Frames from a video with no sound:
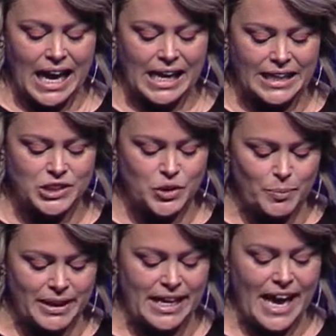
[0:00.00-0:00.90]
and I do
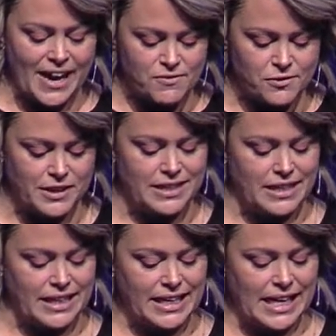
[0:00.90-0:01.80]
mean
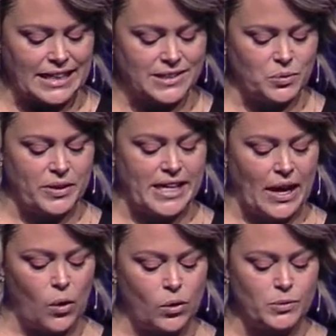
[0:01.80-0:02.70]
everything, connected with
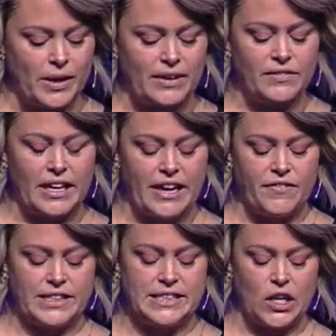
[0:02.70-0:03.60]
that old way of
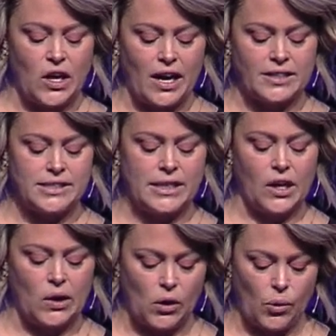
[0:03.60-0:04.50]
life has got to
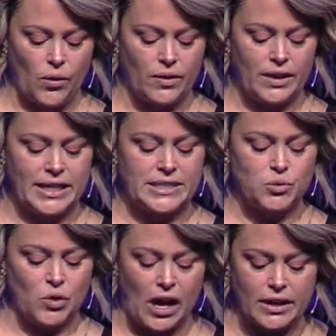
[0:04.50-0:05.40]
go. It's
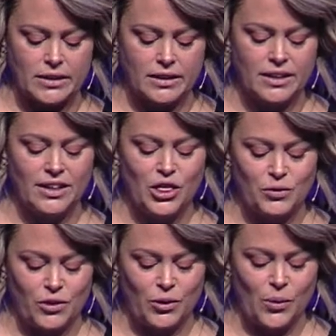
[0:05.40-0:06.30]
rotten
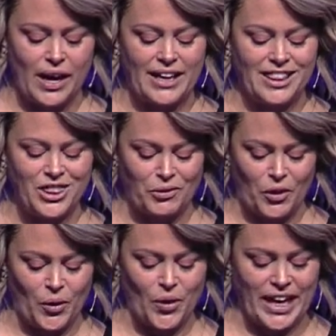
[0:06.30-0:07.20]
through and
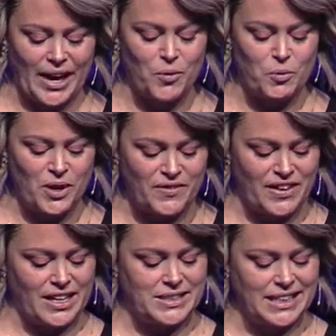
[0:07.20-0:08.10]
through. Get rid of
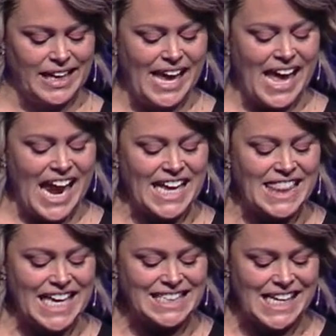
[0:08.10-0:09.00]
it.
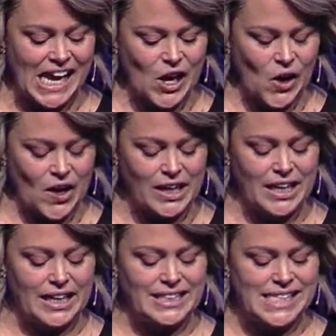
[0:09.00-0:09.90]
And then take on
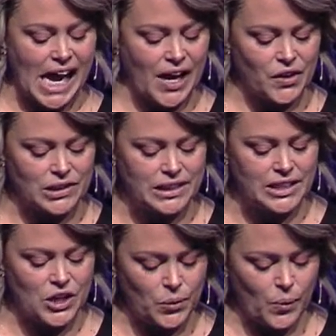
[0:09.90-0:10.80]
an entirely
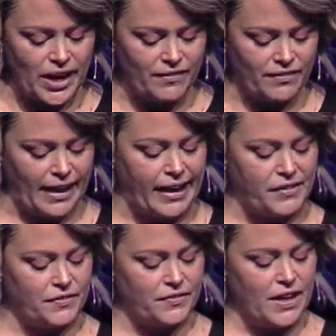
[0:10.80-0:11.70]
new way of
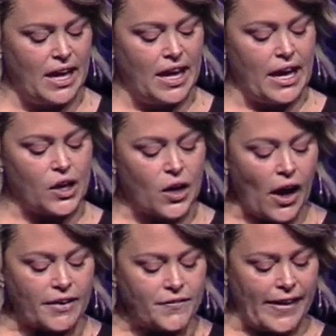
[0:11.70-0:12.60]
life, a
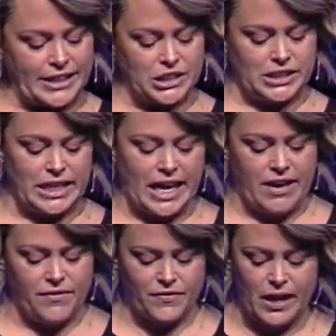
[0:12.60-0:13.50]
God-fashioned
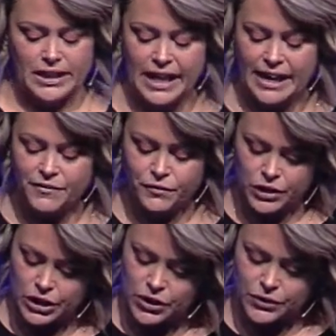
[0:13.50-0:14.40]
life, a life
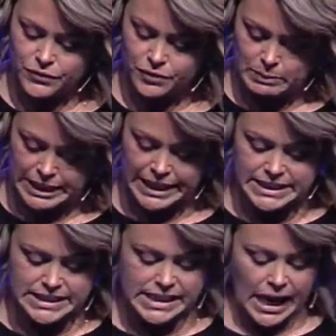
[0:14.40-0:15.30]
renewed from the
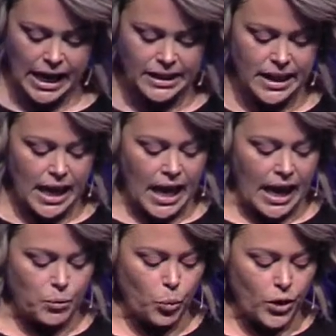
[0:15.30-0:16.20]
inside
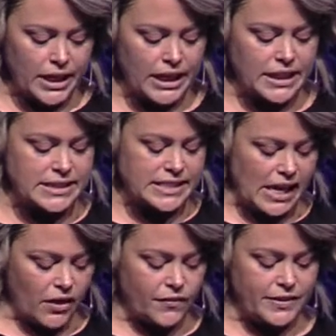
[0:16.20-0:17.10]
and working
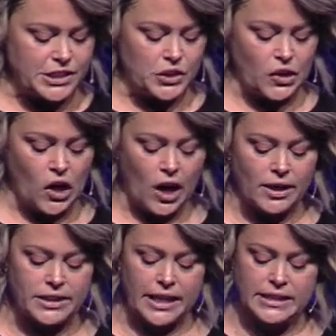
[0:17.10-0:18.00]
itself into your
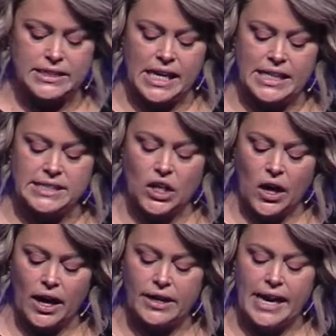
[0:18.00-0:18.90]
conduct as
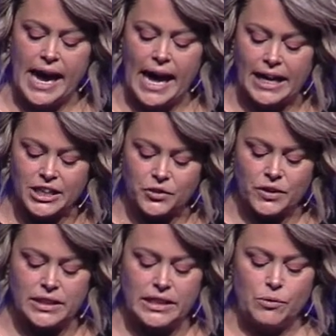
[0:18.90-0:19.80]
God
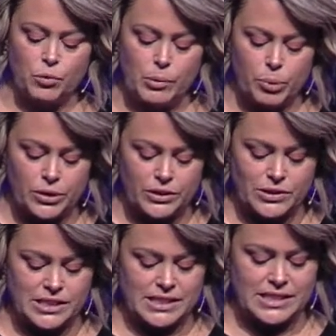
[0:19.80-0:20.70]
accurately
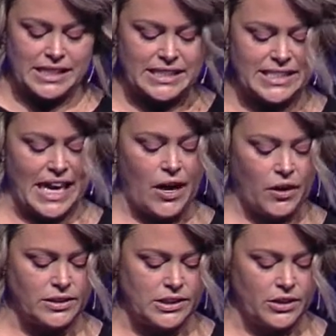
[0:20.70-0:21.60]
reproduces his
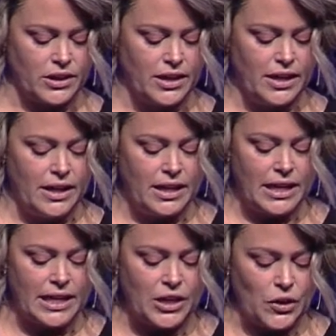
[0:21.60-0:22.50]
character
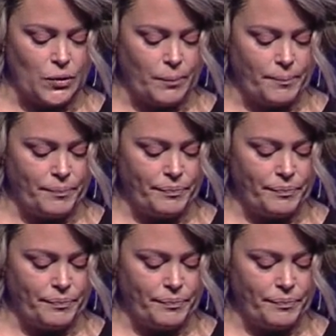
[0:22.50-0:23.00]
in you.